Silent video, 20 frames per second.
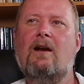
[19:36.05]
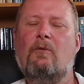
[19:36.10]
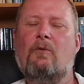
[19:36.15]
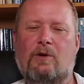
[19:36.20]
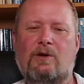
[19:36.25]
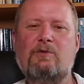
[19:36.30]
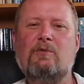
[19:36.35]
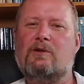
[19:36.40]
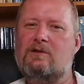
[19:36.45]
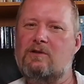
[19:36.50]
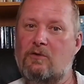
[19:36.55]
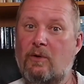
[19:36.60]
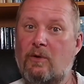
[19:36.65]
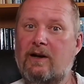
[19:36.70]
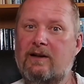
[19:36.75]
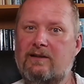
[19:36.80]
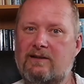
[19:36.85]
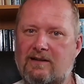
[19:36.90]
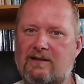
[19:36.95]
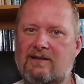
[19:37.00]
which was
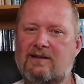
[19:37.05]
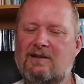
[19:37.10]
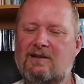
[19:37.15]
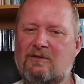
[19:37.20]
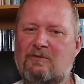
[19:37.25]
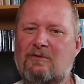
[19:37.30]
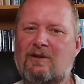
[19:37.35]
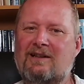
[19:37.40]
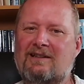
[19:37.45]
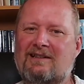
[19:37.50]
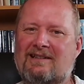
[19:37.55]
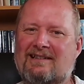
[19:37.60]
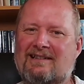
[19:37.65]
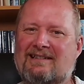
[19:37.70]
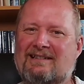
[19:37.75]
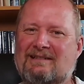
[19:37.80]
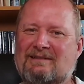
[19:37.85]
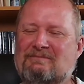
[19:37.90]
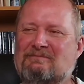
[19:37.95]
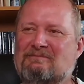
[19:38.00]
quite
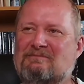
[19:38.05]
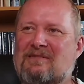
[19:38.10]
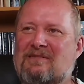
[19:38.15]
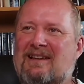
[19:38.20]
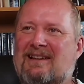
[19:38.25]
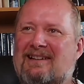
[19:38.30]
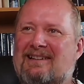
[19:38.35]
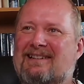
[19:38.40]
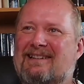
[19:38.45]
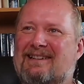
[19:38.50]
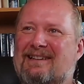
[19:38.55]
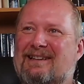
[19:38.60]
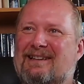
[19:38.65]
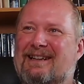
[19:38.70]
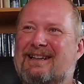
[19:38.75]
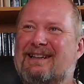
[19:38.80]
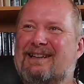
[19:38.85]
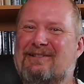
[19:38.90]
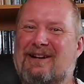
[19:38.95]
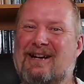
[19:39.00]

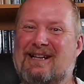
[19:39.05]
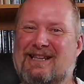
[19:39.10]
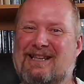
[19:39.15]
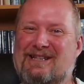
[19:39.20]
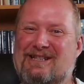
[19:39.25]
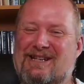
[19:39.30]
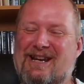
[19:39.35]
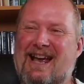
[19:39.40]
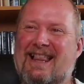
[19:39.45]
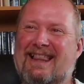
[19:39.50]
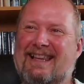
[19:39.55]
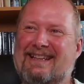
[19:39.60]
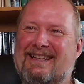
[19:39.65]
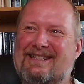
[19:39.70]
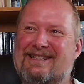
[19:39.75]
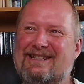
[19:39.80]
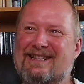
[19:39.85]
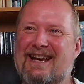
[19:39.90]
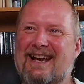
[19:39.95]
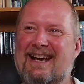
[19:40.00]
a
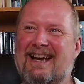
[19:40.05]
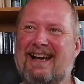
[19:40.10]
challenge.